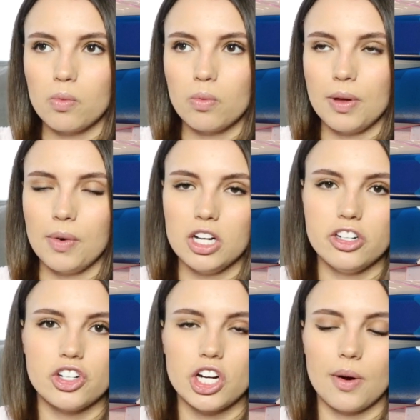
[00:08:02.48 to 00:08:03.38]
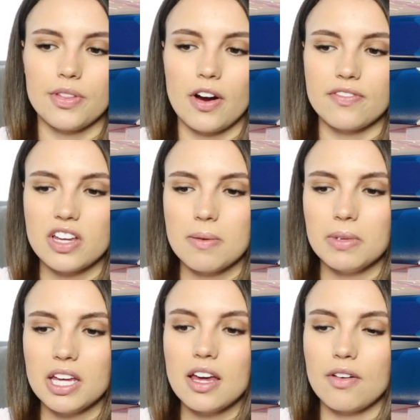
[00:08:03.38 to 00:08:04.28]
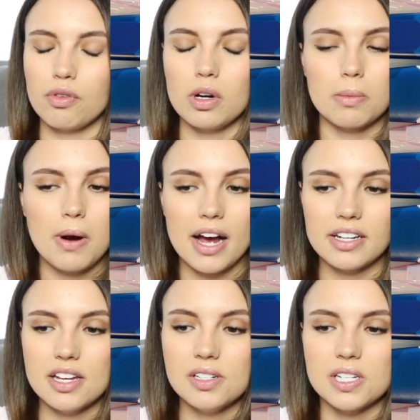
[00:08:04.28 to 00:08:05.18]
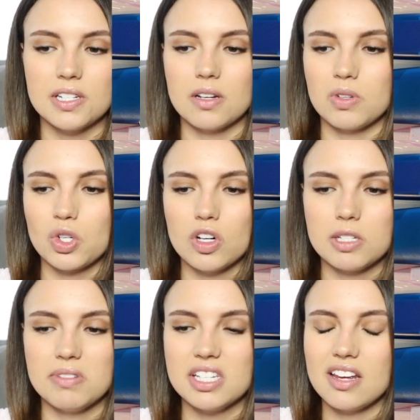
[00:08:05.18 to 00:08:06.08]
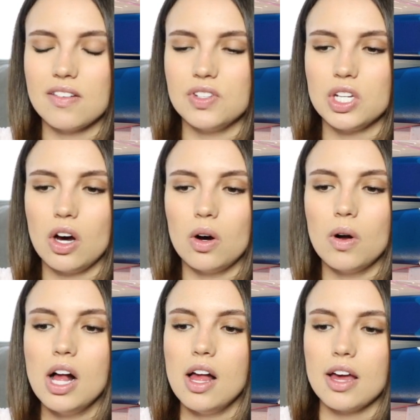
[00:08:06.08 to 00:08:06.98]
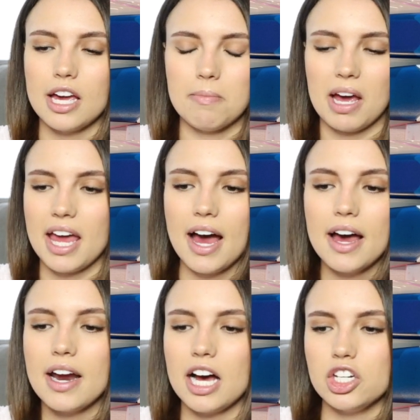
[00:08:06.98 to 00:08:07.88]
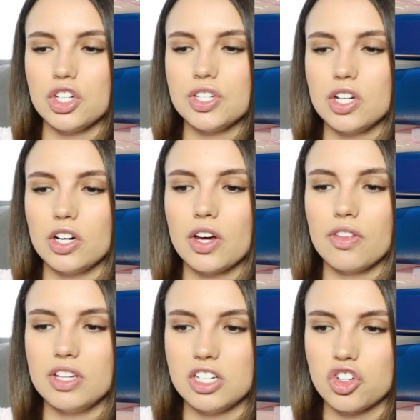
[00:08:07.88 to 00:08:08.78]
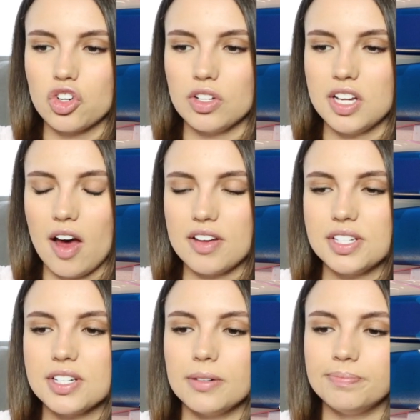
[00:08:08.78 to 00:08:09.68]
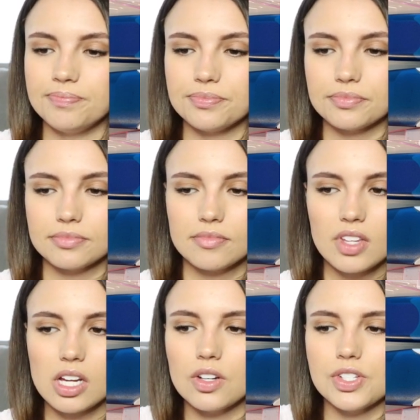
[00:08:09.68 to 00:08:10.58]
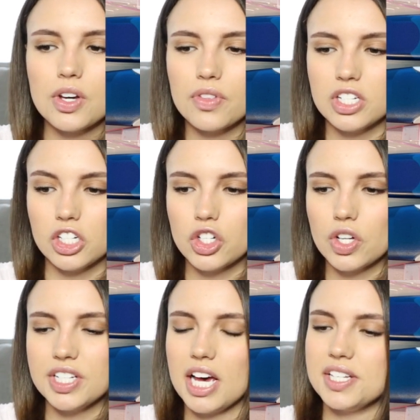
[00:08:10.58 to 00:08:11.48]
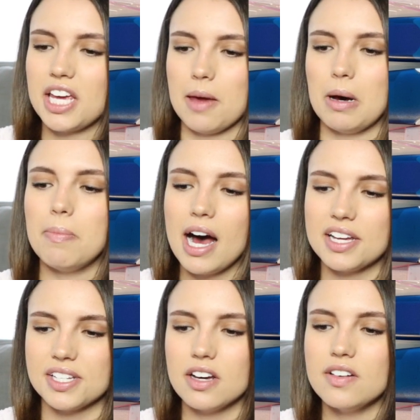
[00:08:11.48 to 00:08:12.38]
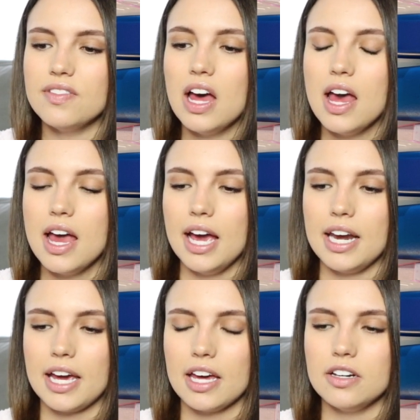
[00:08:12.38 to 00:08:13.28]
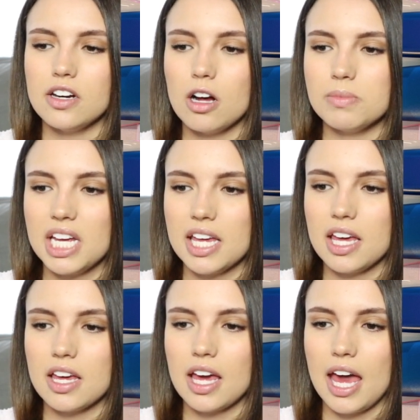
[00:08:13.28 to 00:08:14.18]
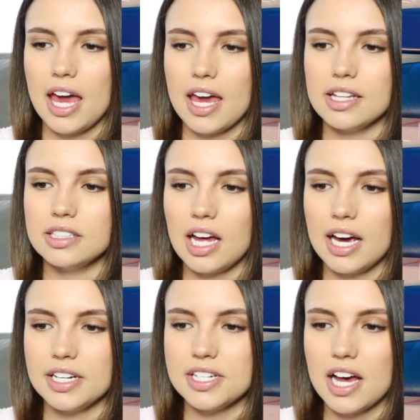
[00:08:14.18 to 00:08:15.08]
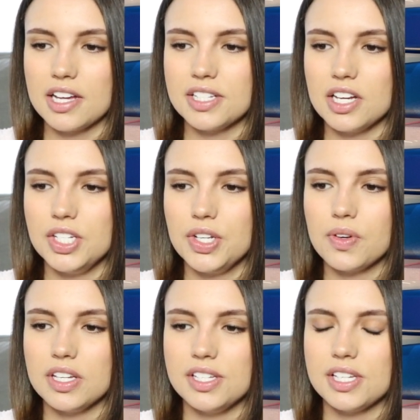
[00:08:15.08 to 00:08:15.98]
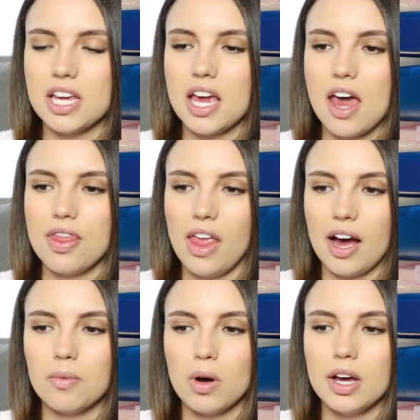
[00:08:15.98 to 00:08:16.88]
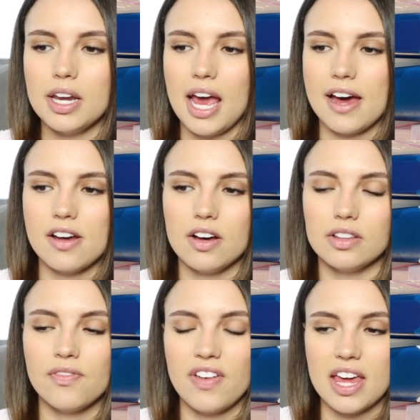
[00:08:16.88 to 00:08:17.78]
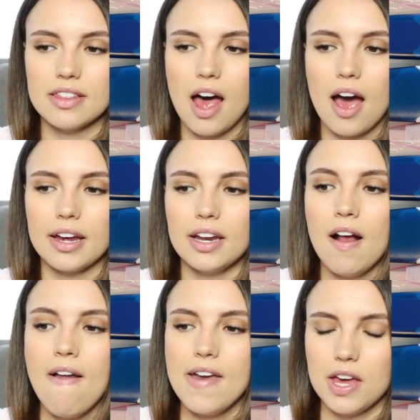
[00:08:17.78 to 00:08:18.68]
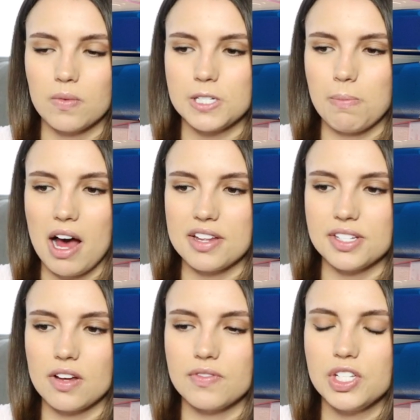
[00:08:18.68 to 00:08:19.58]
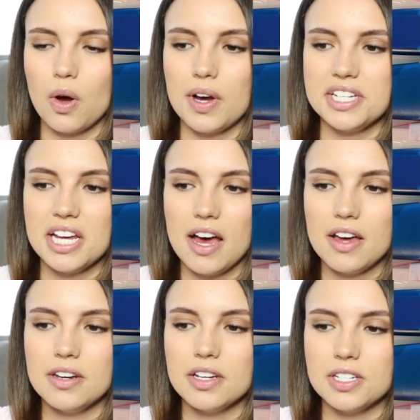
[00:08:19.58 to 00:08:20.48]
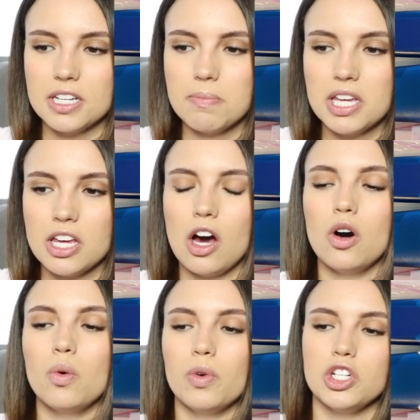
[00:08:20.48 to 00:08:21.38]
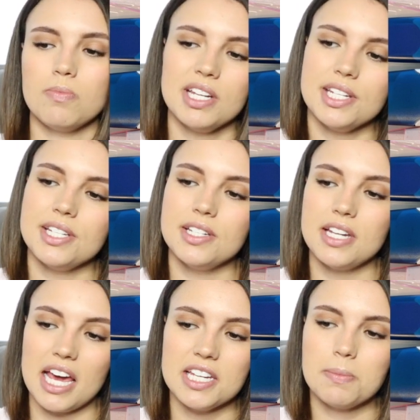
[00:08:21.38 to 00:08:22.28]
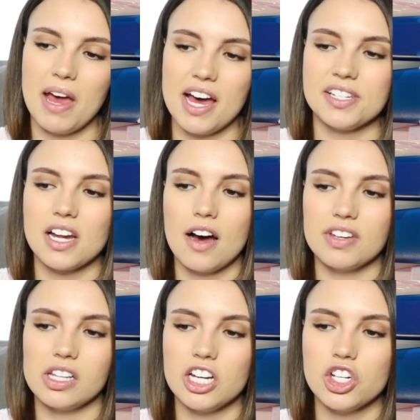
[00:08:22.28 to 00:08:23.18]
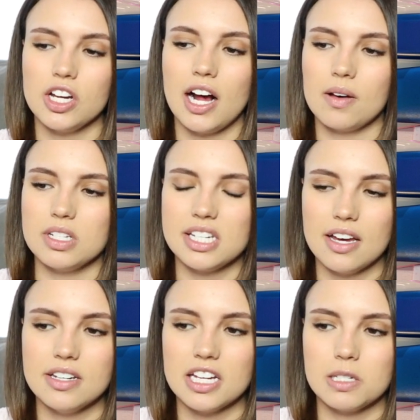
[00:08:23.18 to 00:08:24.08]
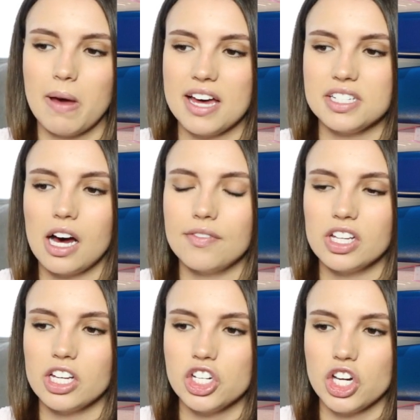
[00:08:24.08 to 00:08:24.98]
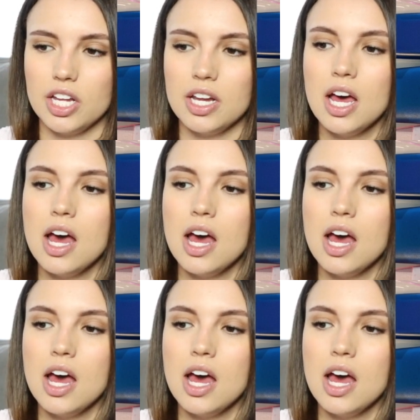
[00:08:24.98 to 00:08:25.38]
we wanted to share with our family if we were pregnant since it was Christmas Eve. So in my head, I just took the digital test. So the digital test came up positive, and I ended up taking a line test, as you can see, and that one had a faint line. It was positive. So at 10 DPO, which means days past ovulation, I was 10 days past ovulation.